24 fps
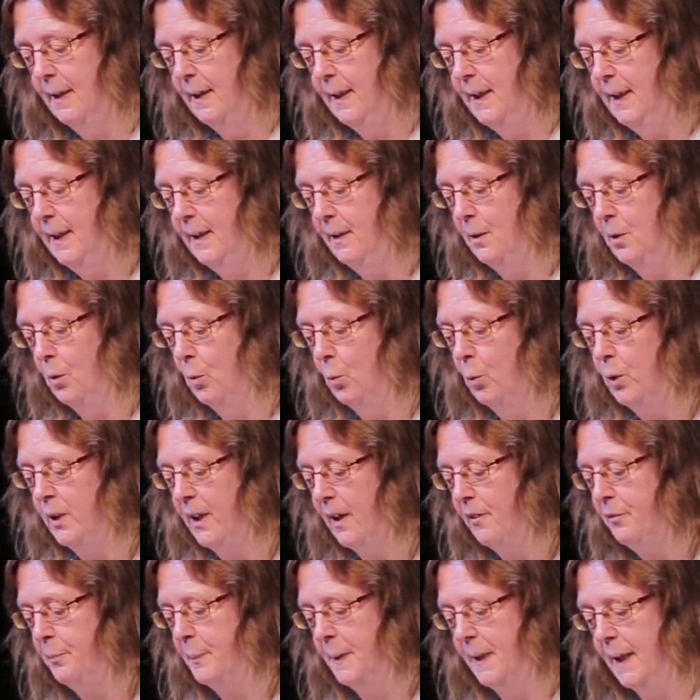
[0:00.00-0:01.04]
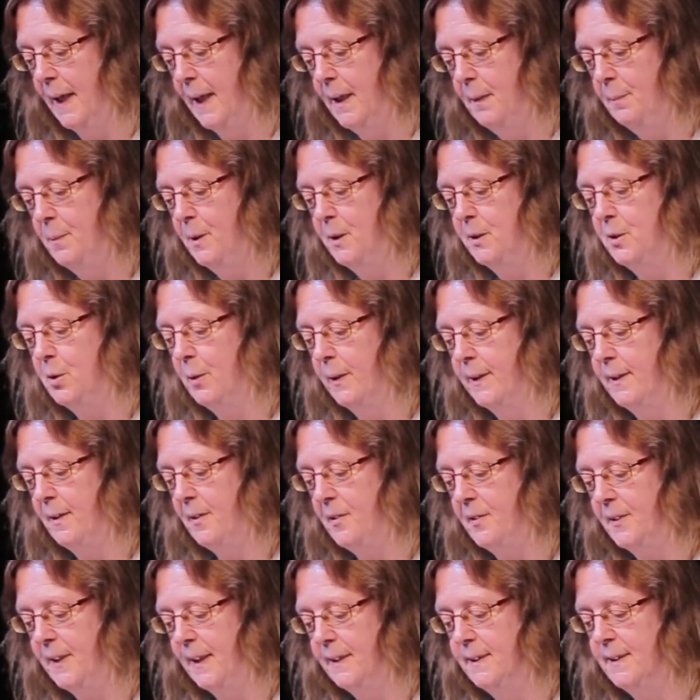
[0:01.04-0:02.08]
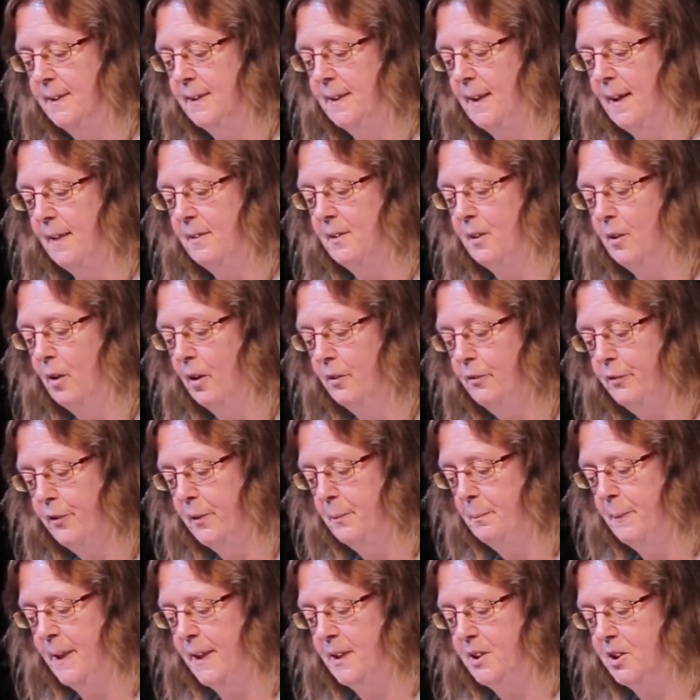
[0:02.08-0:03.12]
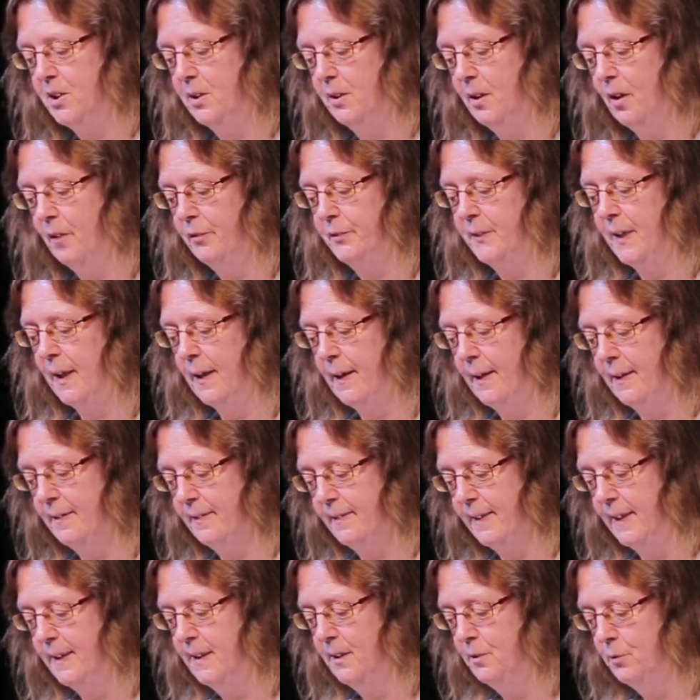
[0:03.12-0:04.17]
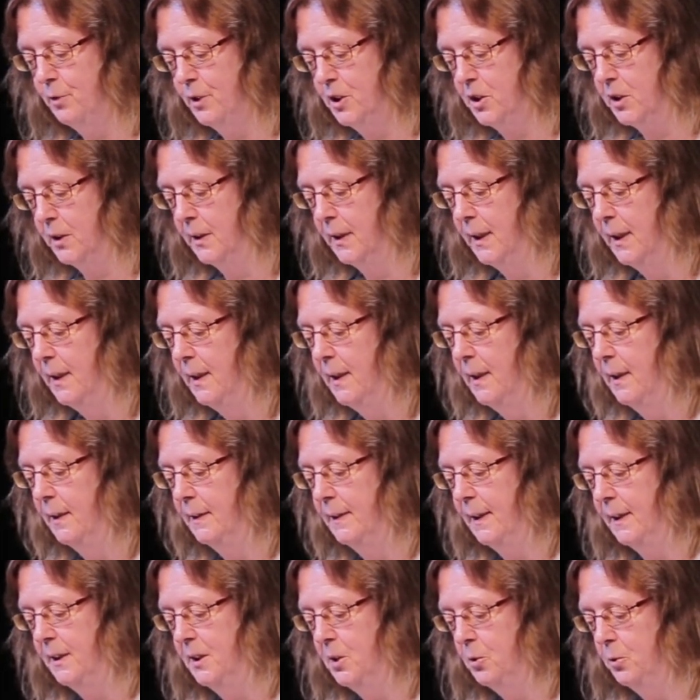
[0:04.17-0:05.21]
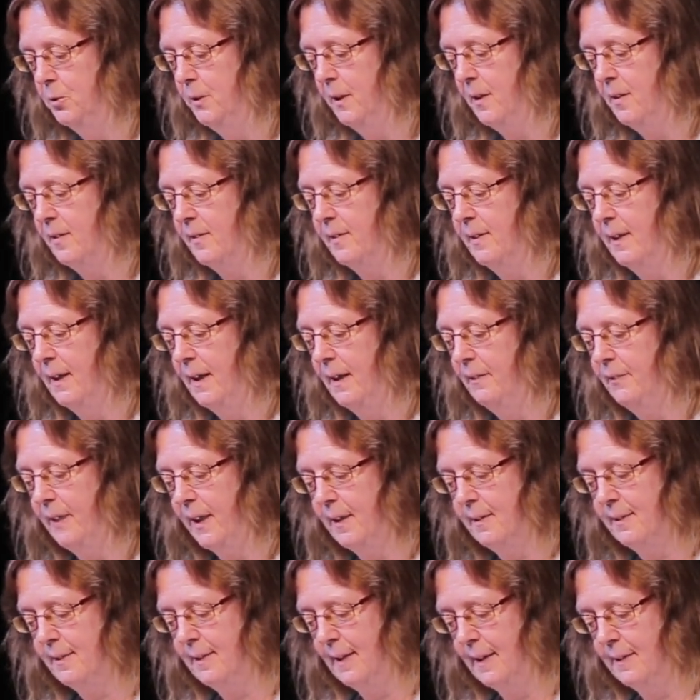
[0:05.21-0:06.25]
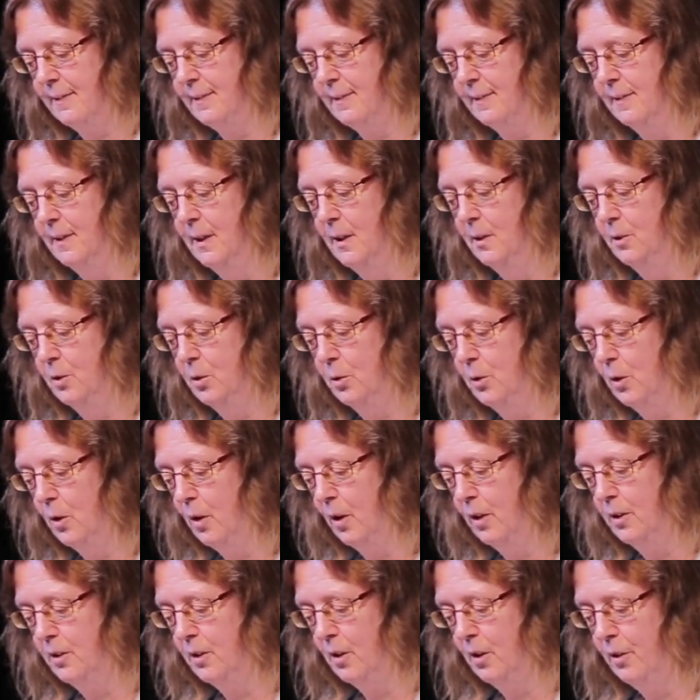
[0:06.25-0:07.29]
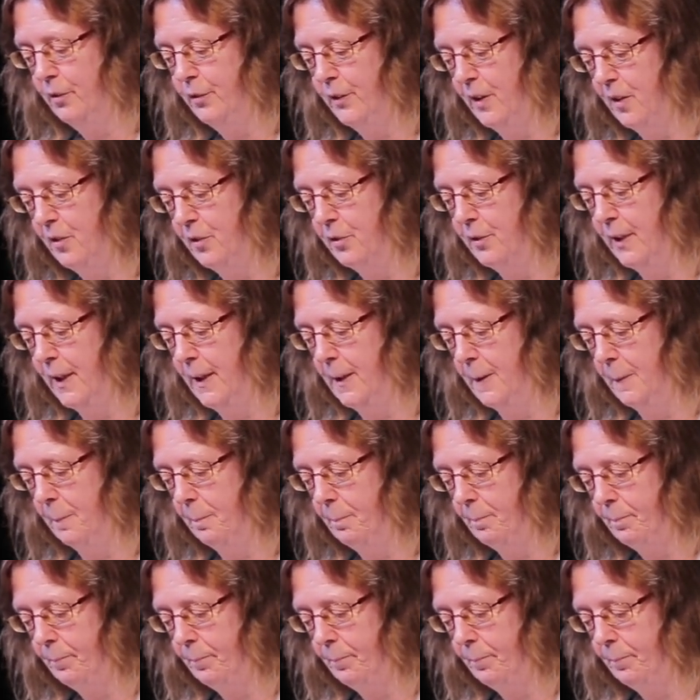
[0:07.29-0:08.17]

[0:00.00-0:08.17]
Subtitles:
he would have been able to understand it as a confirmation of the Isaiah vision that eunuchs have access to the God of Israel.